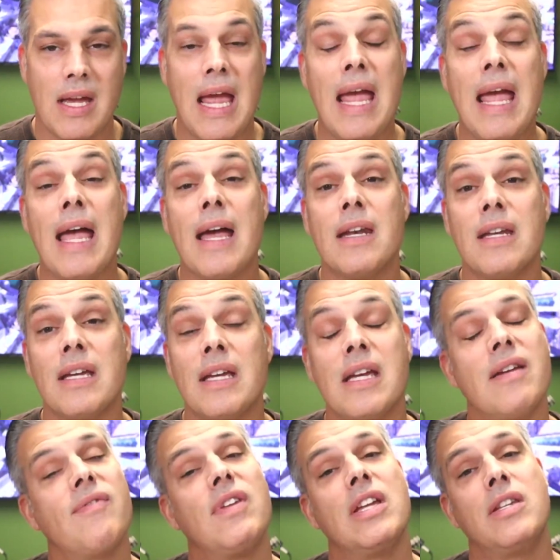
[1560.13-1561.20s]
And
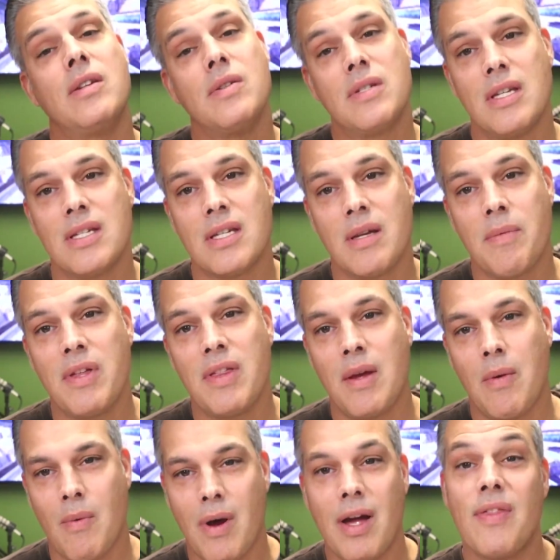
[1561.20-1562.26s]
if they do see something they
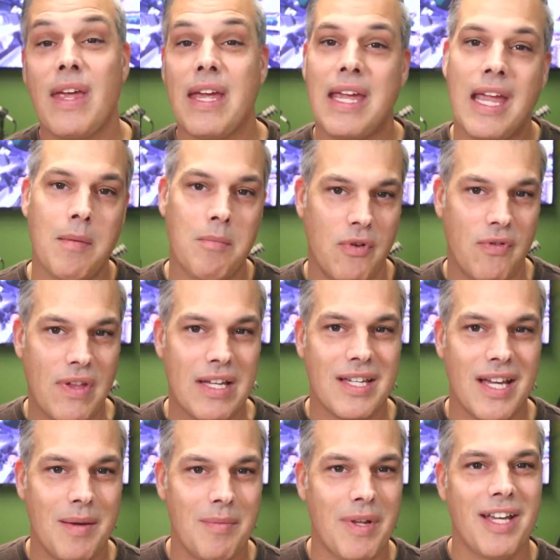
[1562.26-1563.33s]
want, they can move that
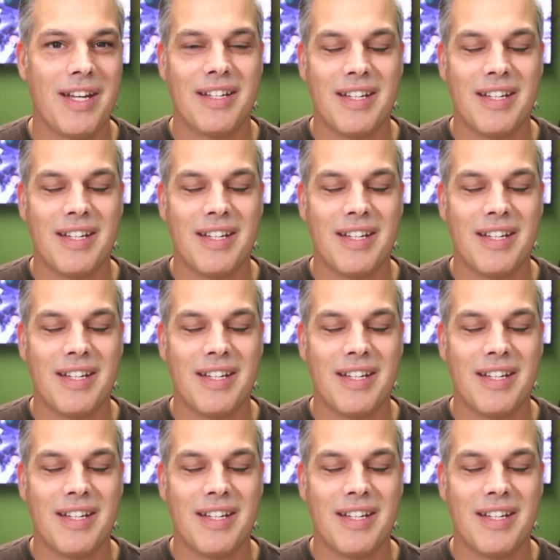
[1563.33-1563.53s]
timeline